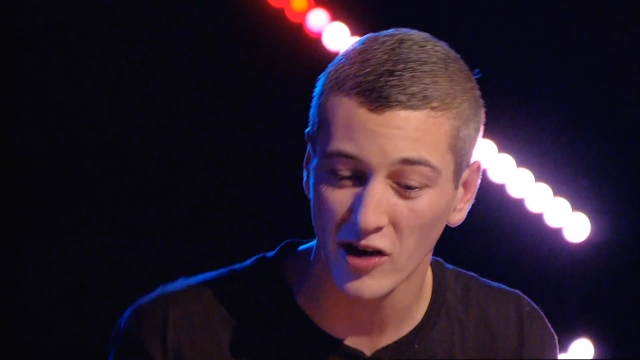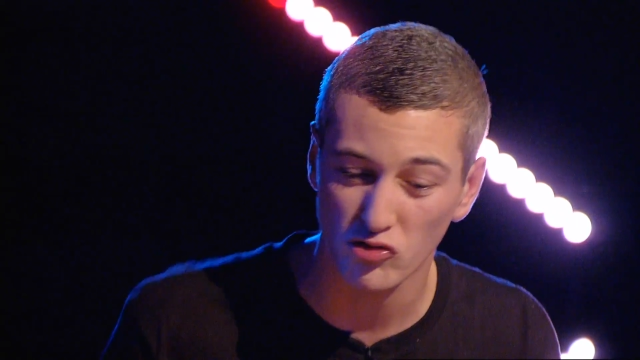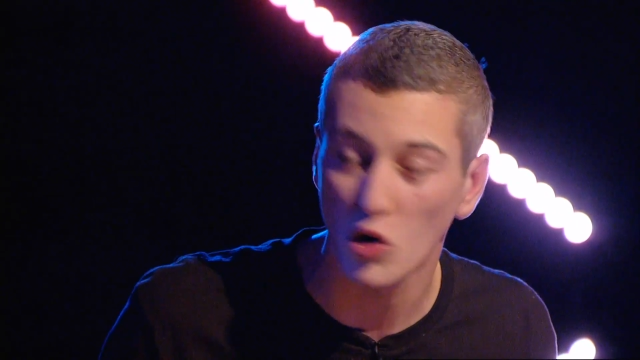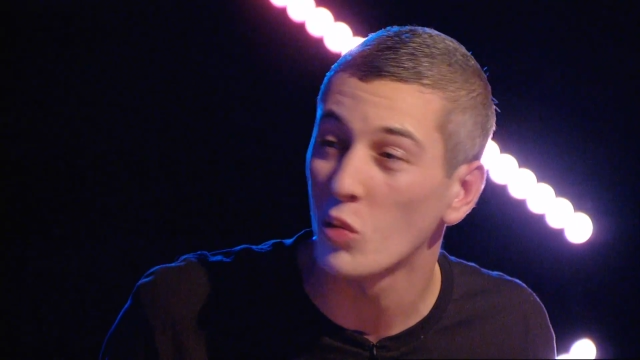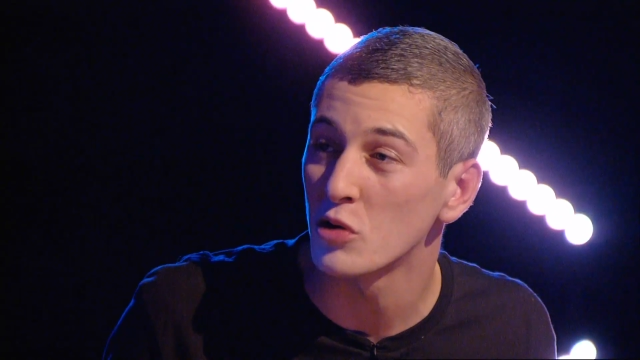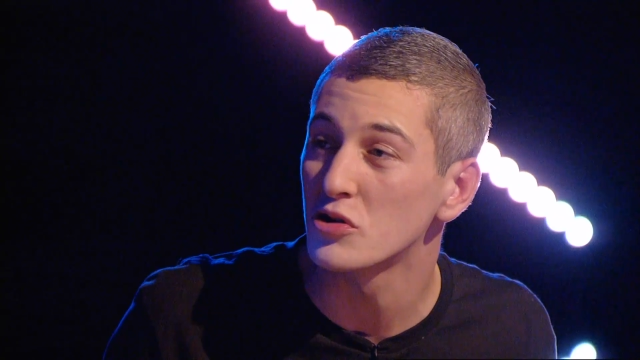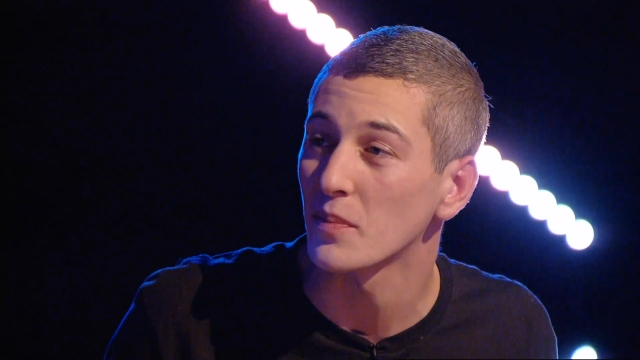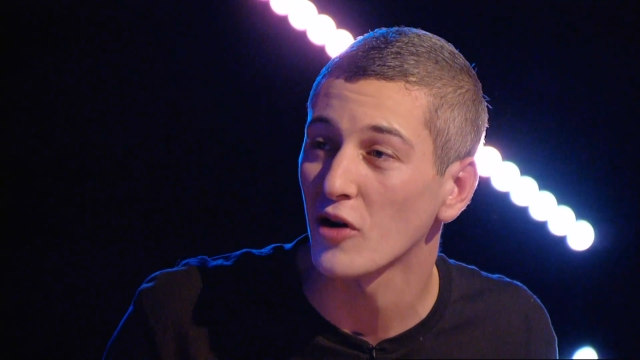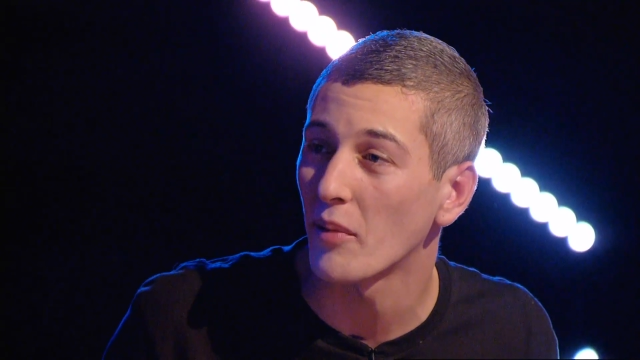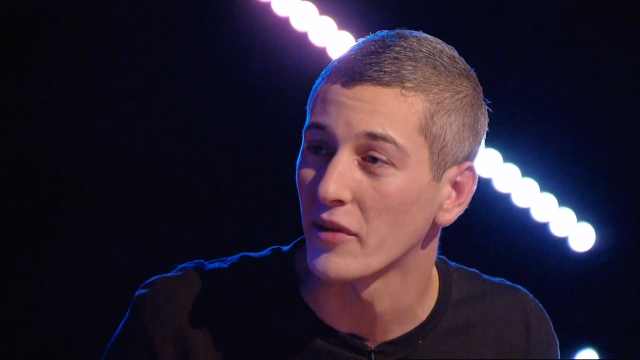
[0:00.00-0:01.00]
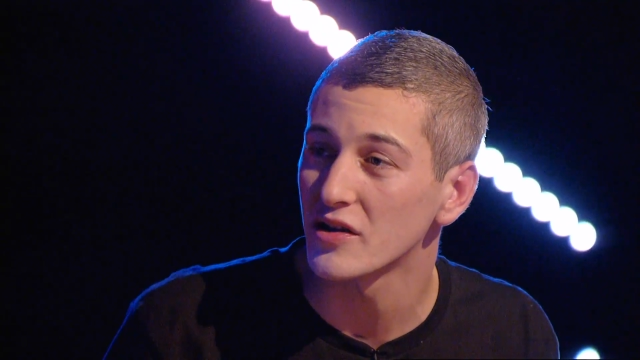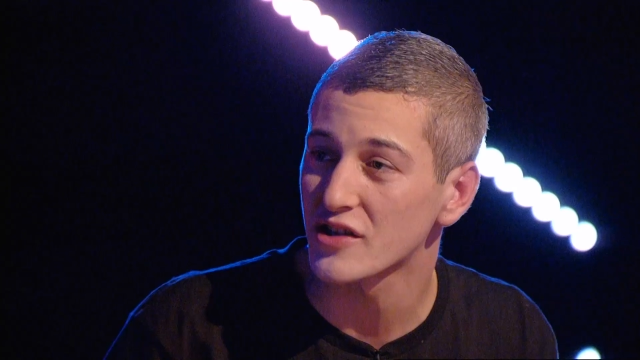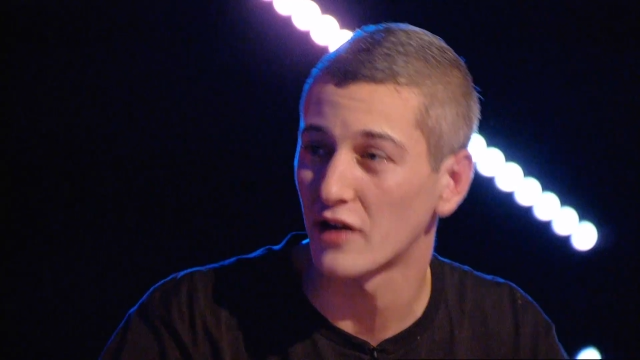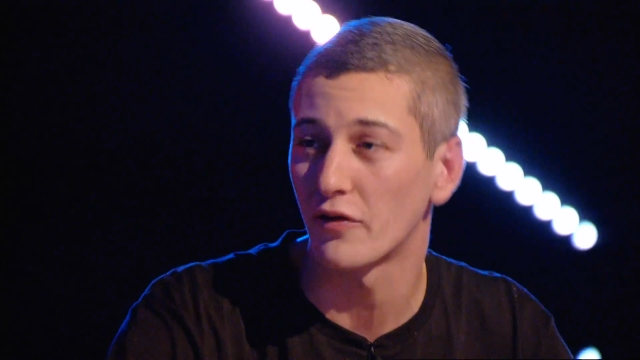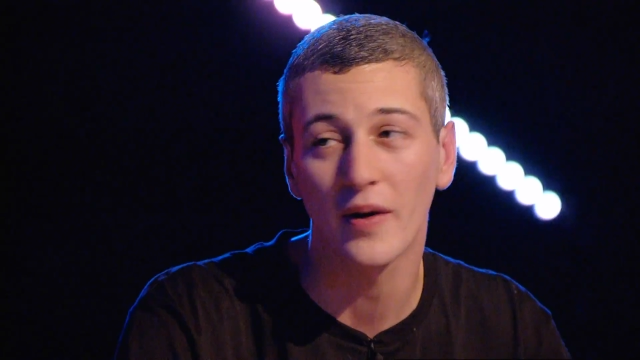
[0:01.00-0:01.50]
That's real music behind me
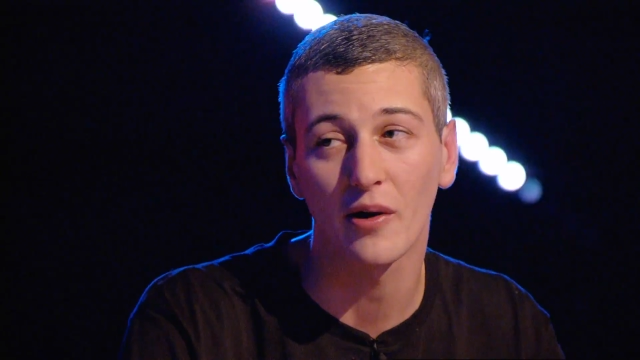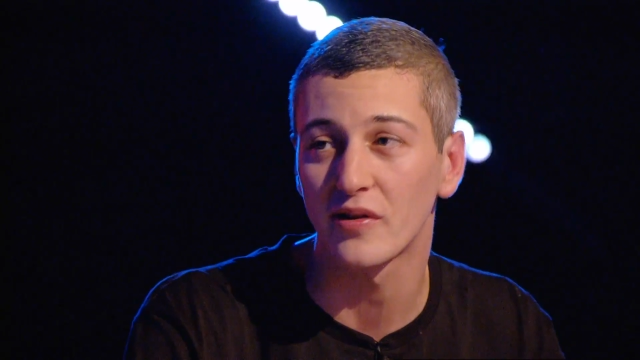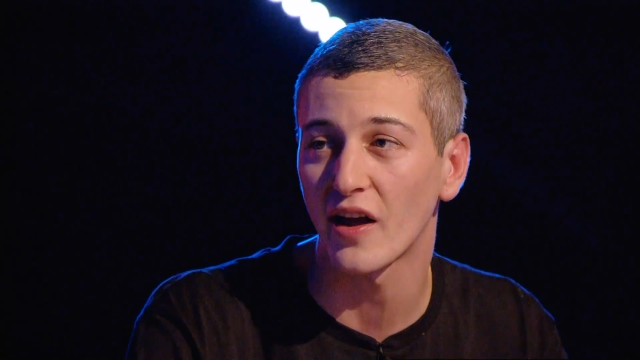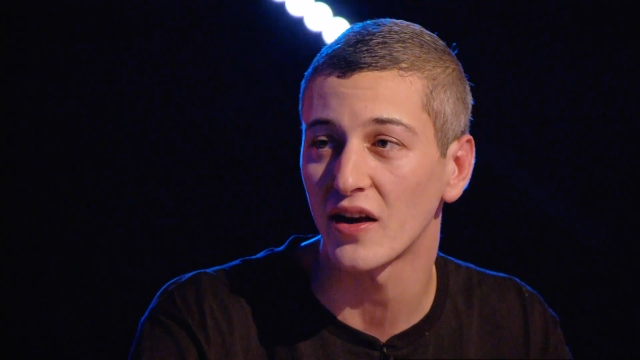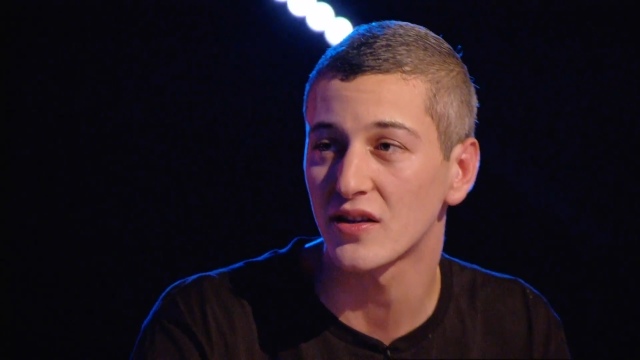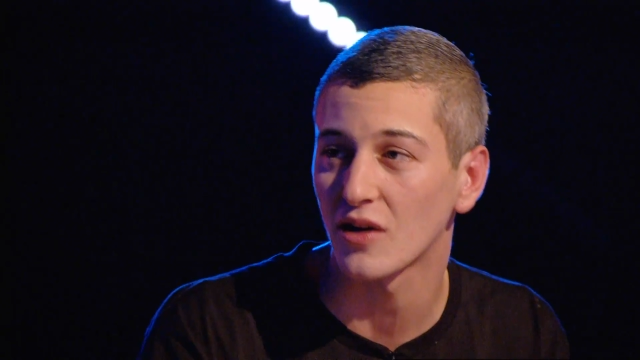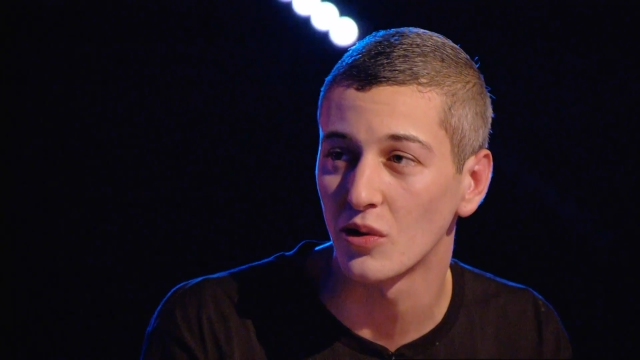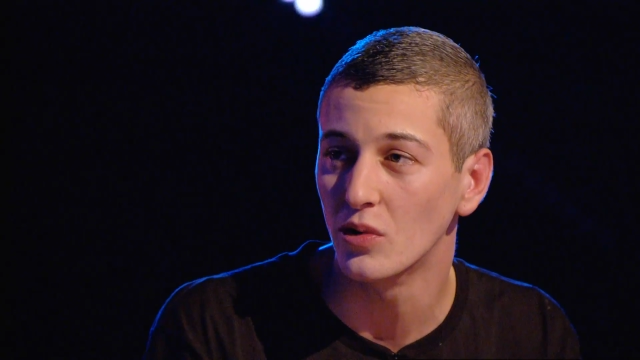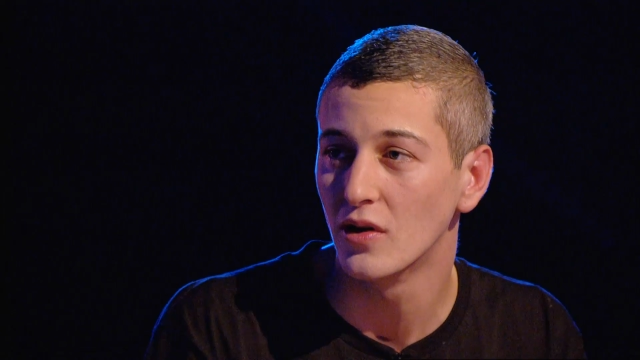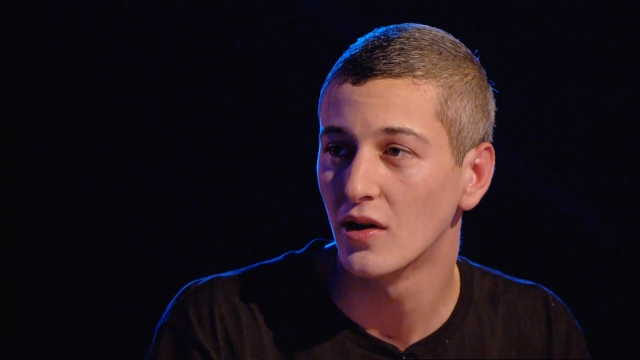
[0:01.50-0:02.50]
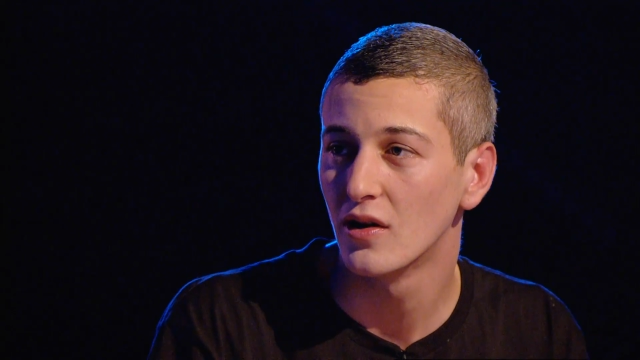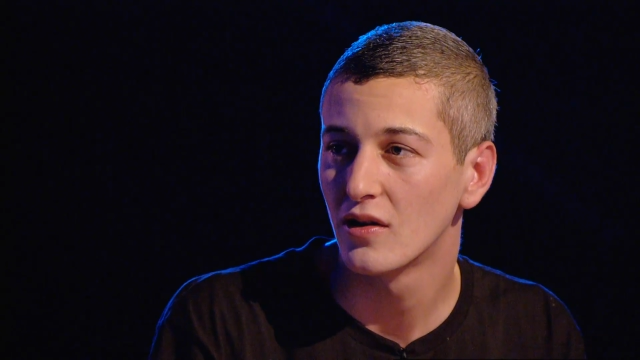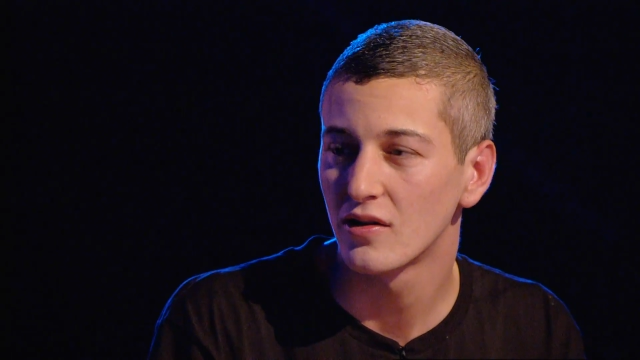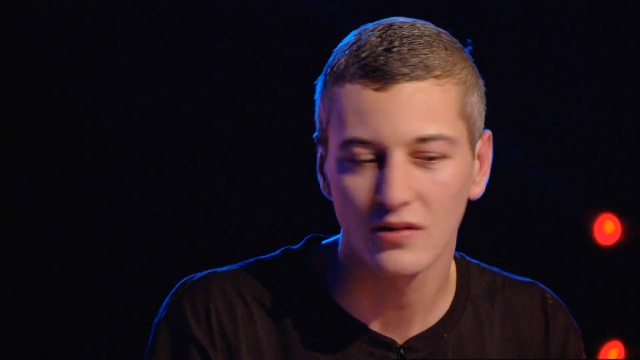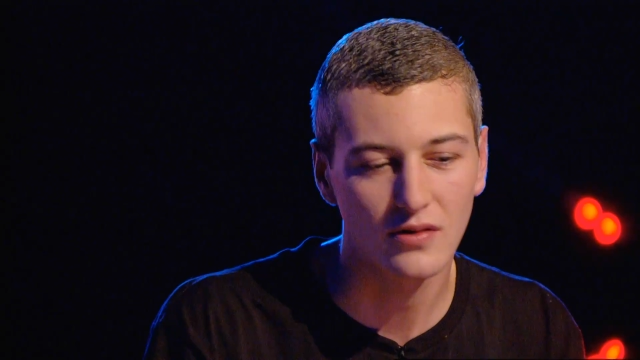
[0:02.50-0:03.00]
instead of a pair of decks, so,
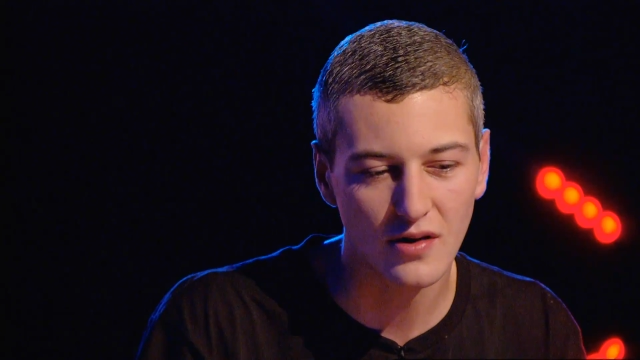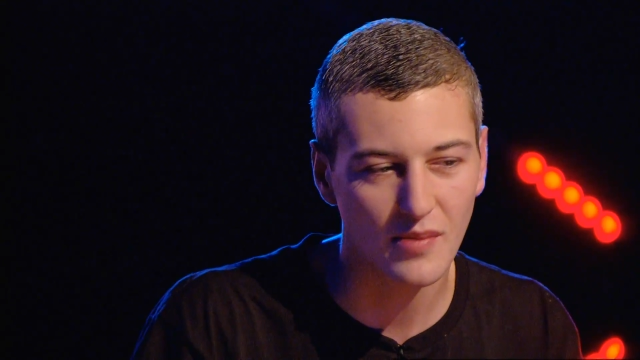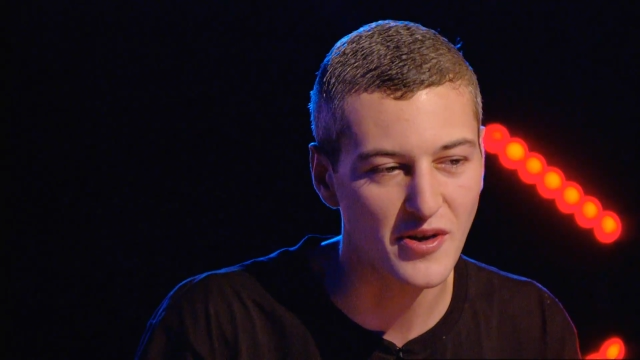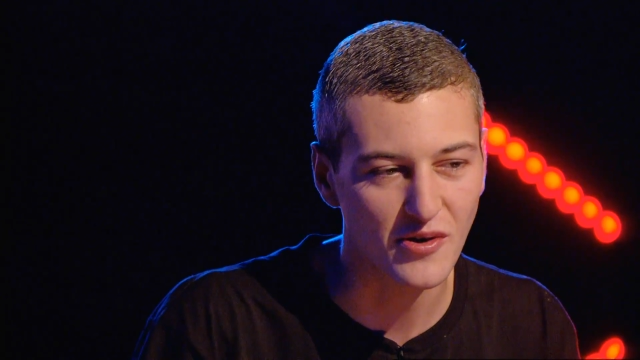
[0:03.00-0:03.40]
you know what I mean?